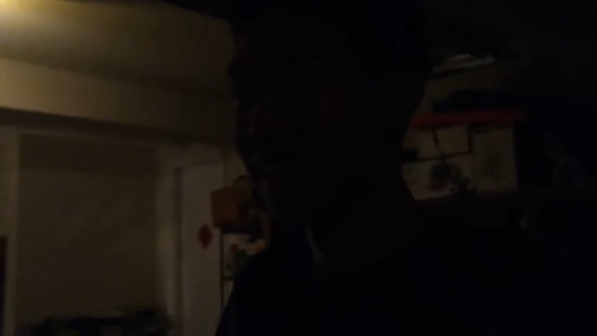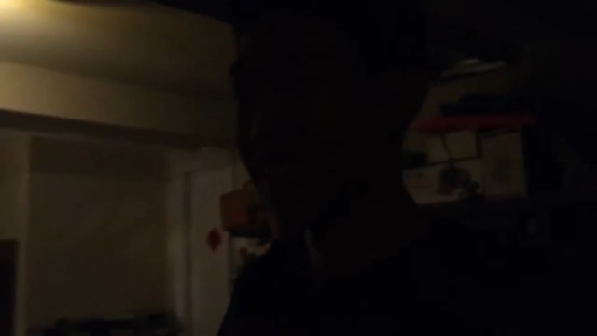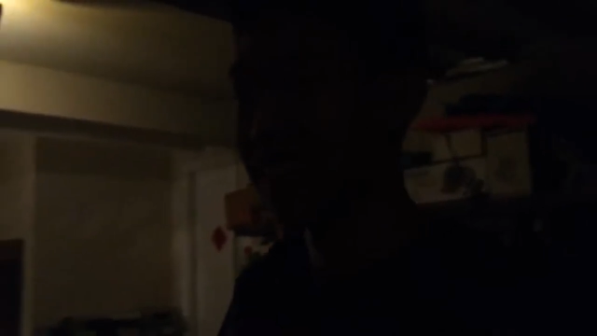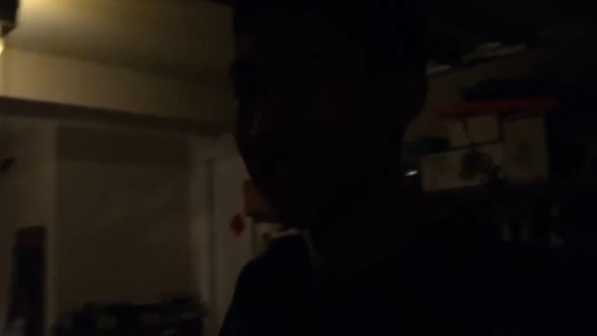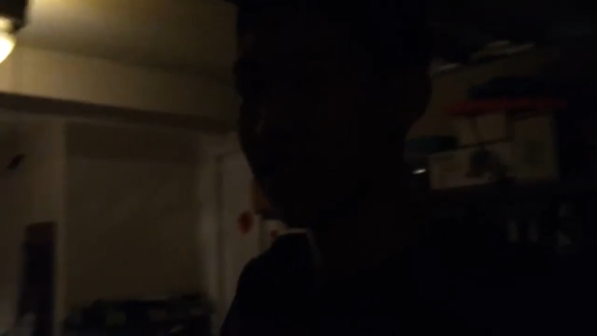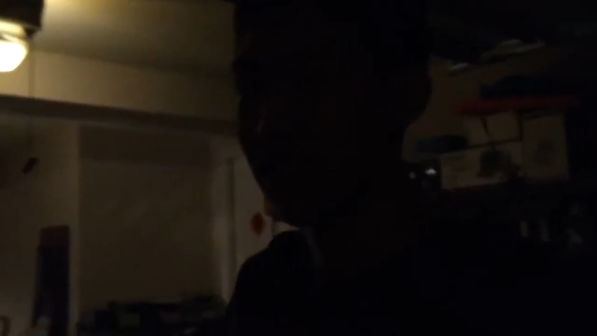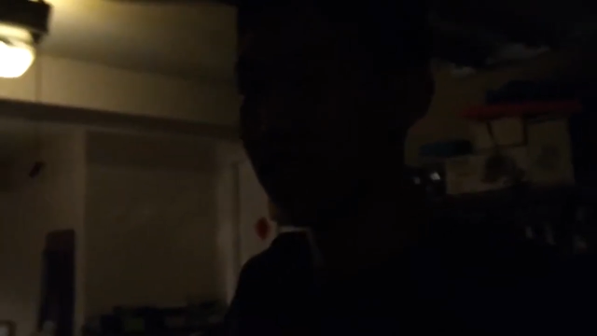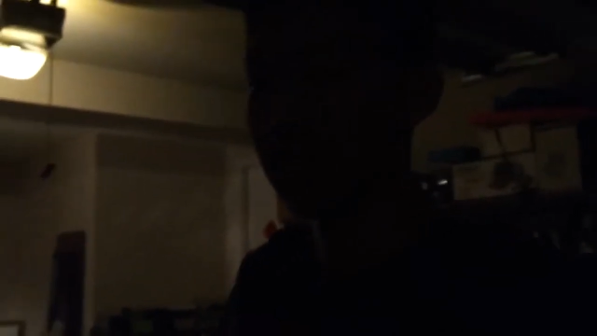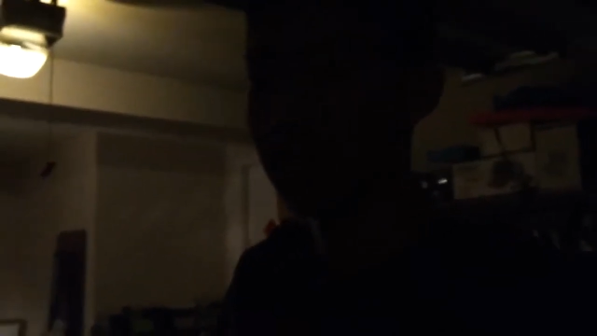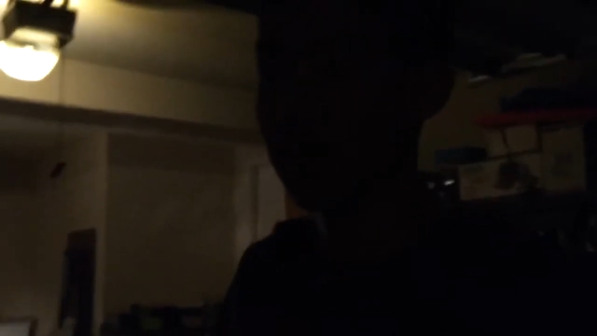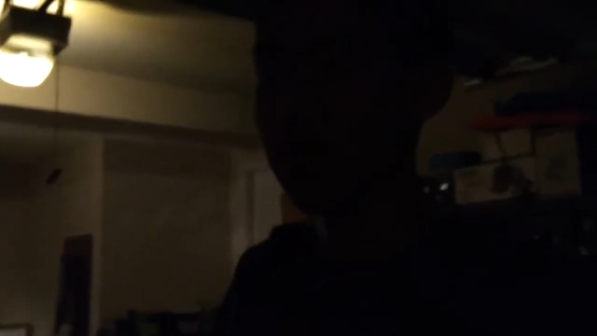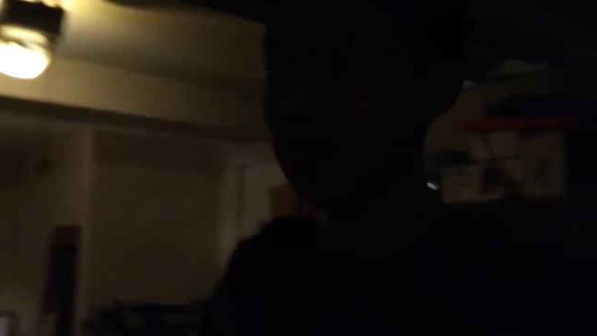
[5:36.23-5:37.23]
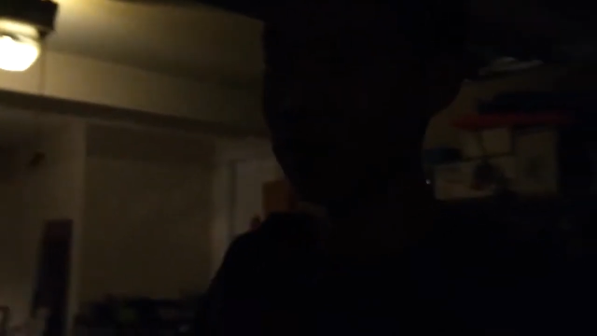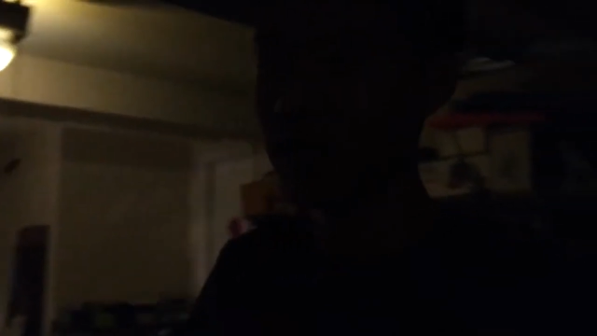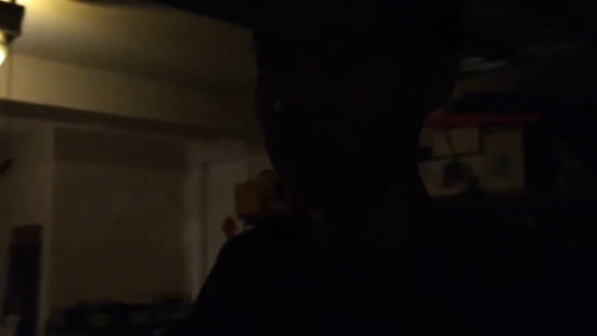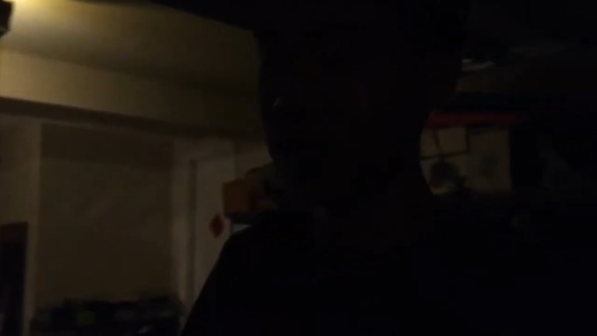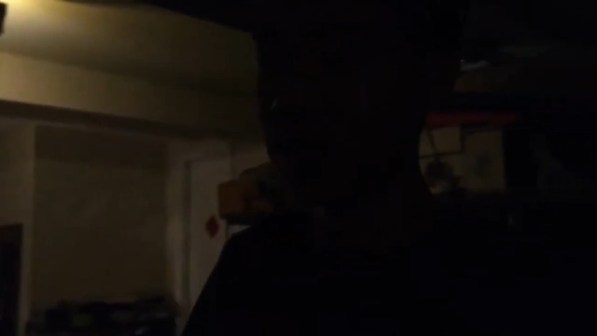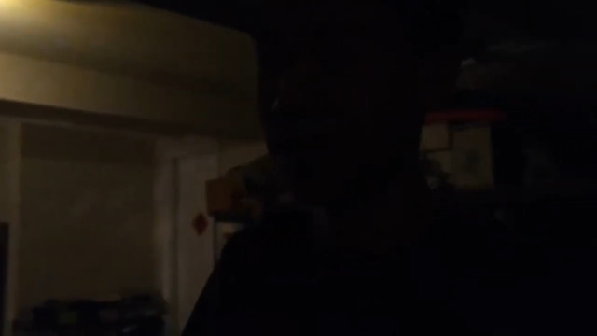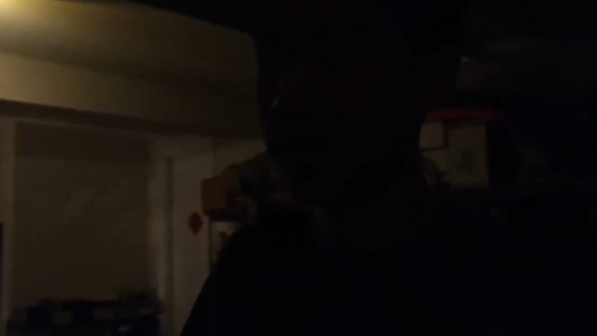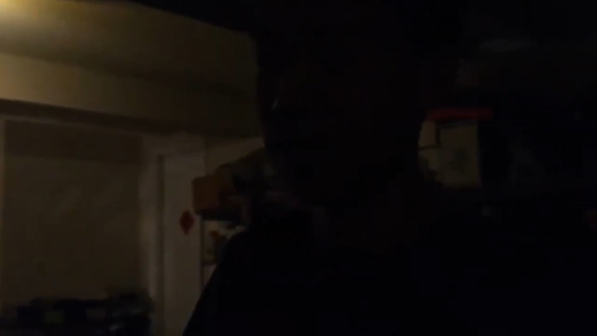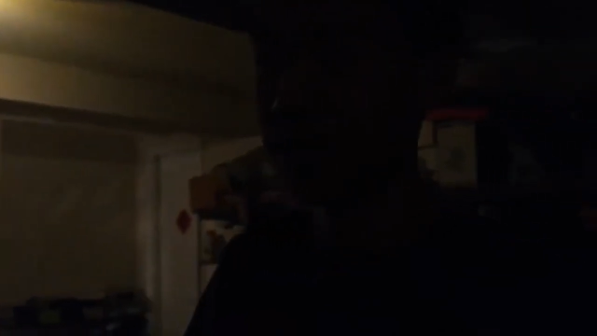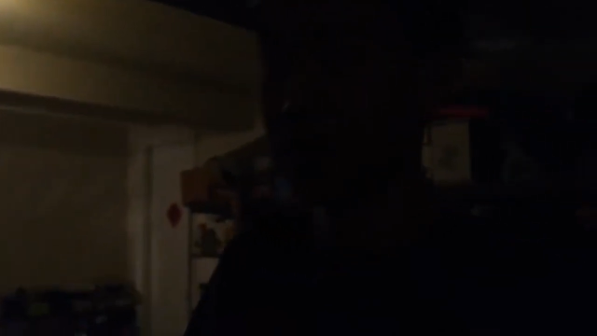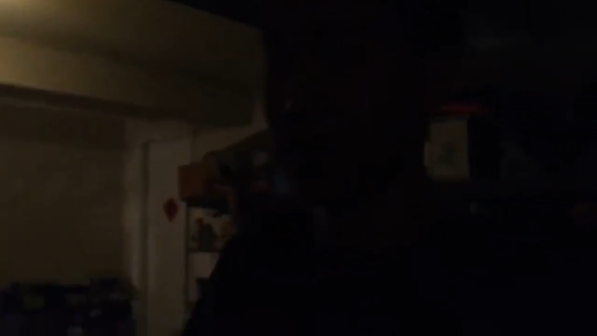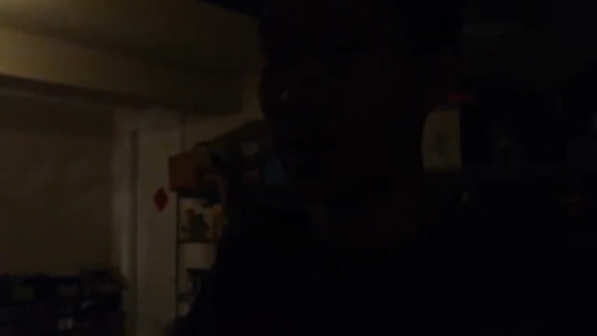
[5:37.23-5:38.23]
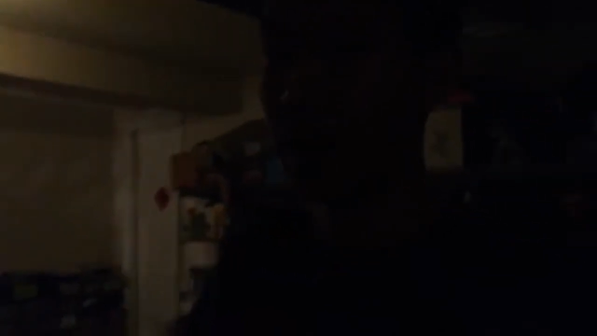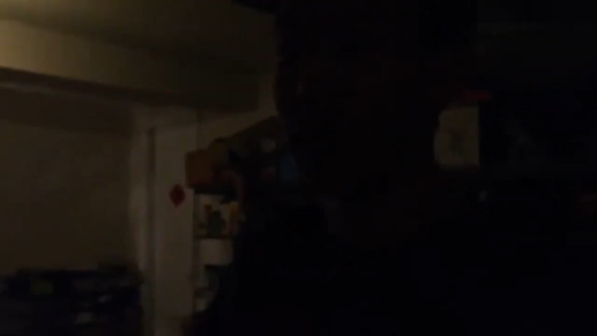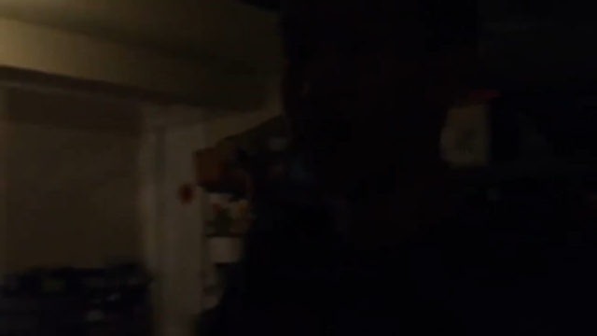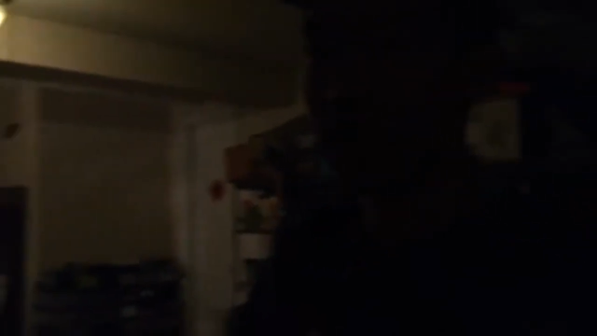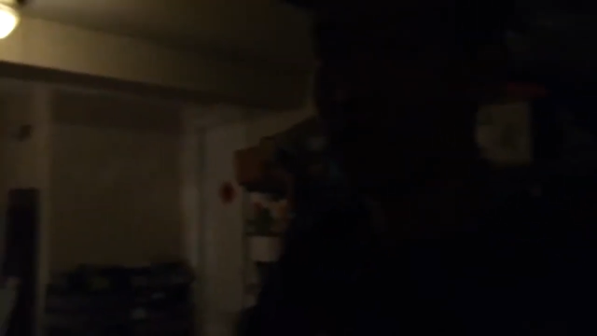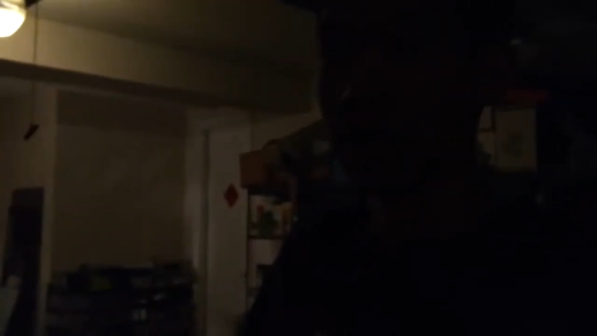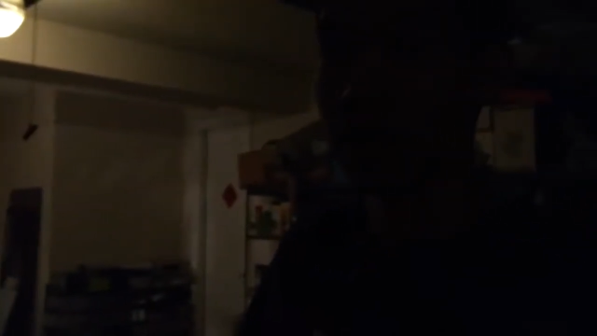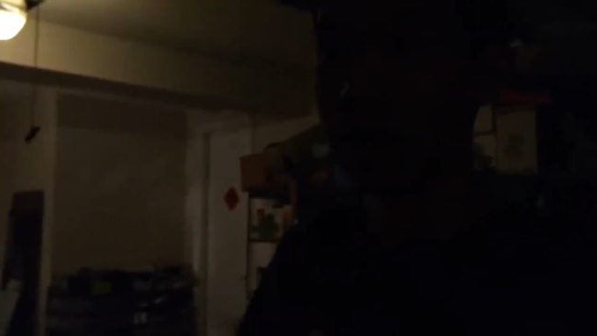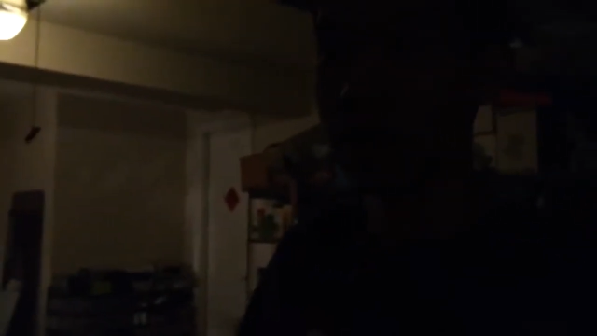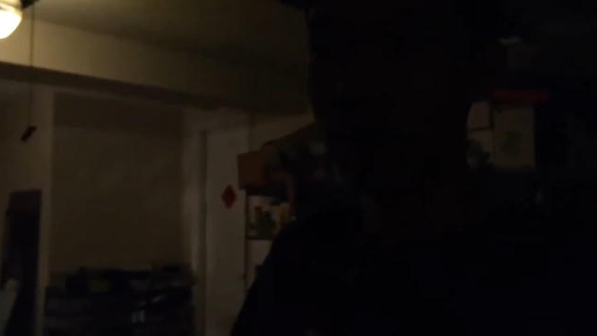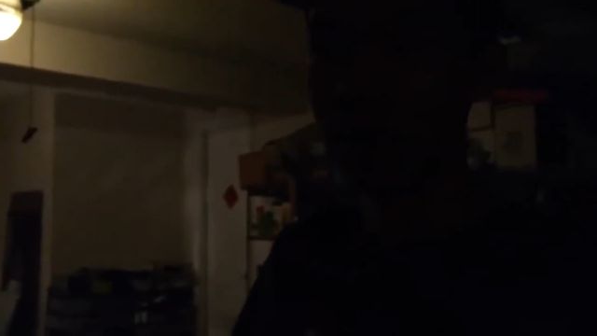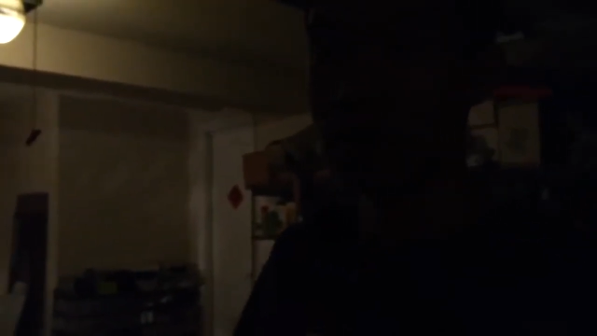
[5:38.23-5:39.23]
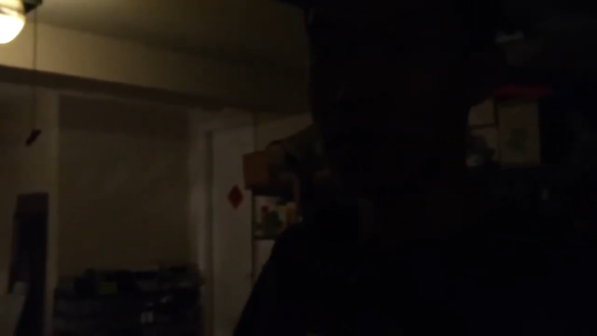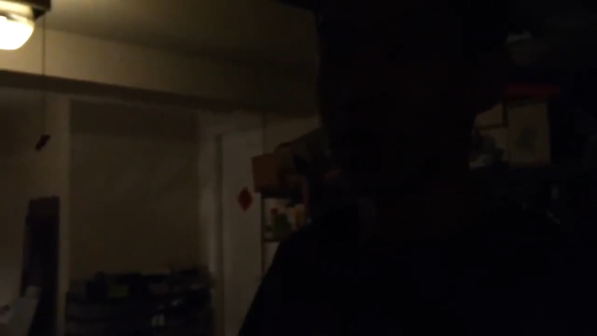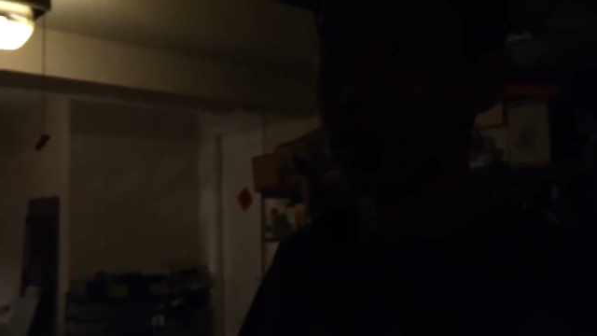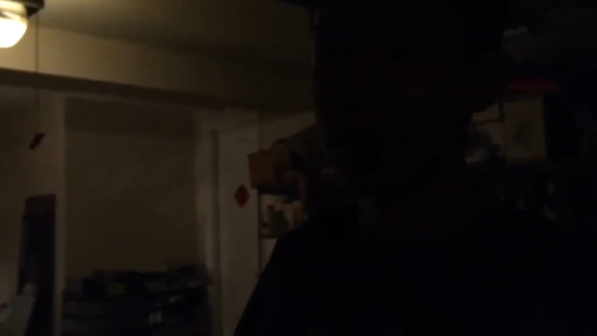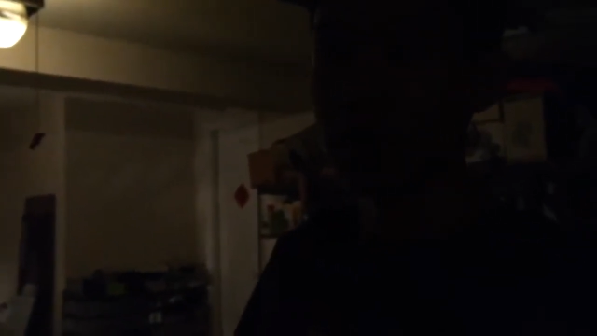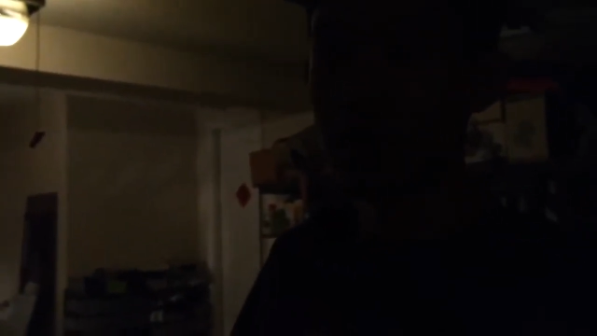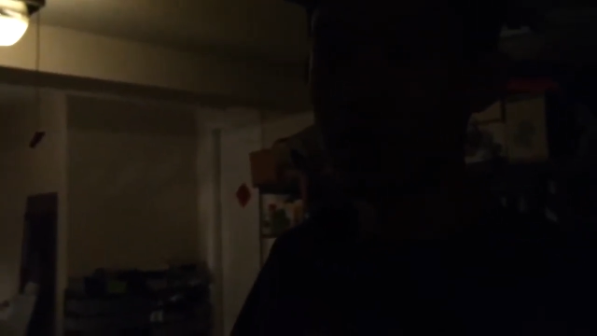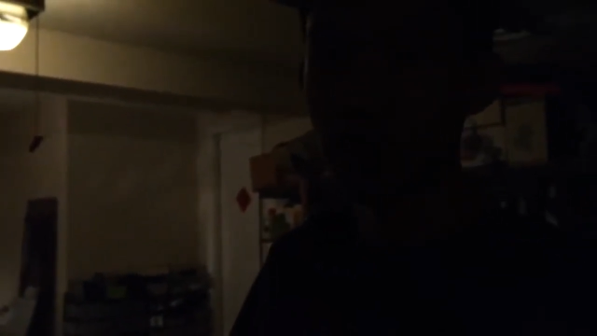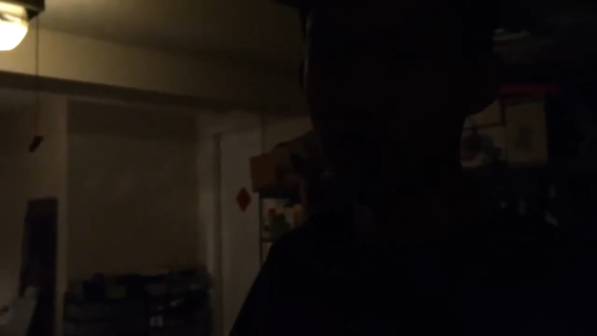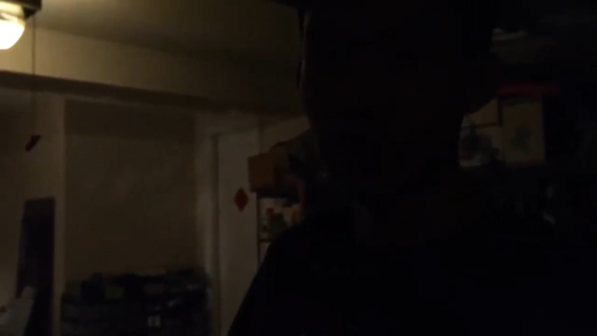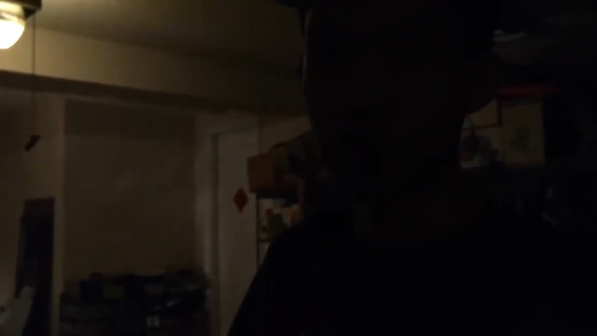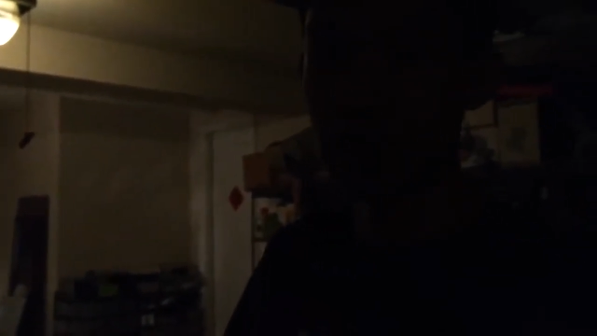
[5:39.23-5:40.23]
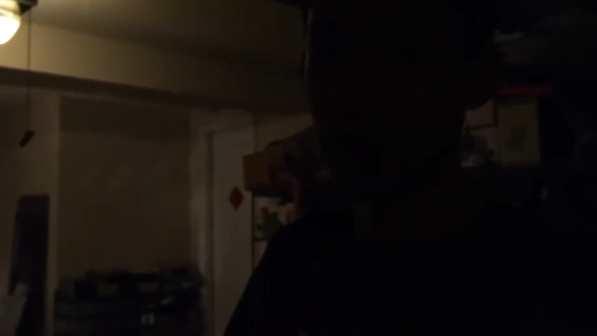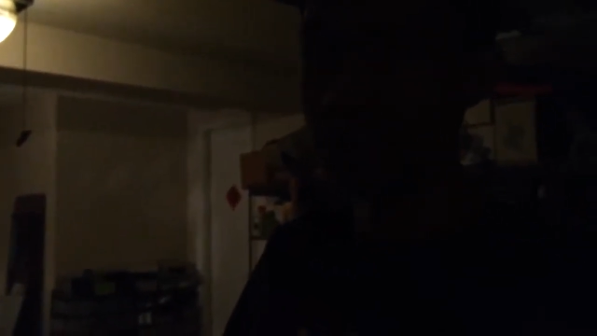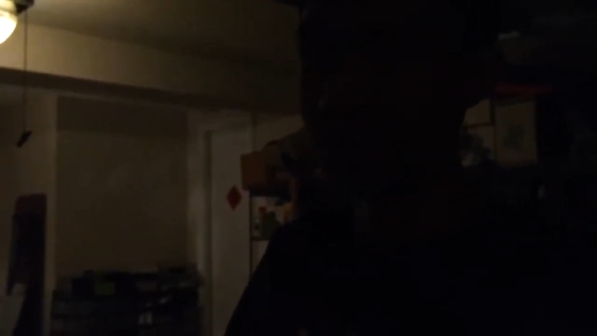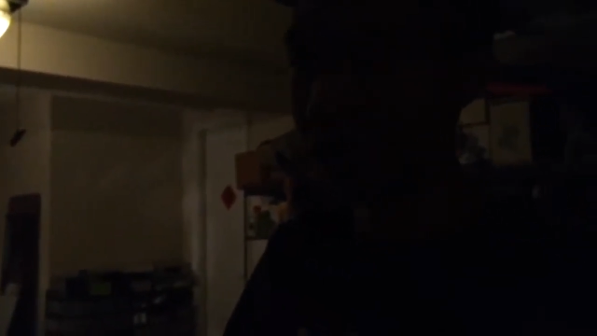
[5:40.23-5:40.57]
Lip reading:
No face is visible, so there are no lips to read.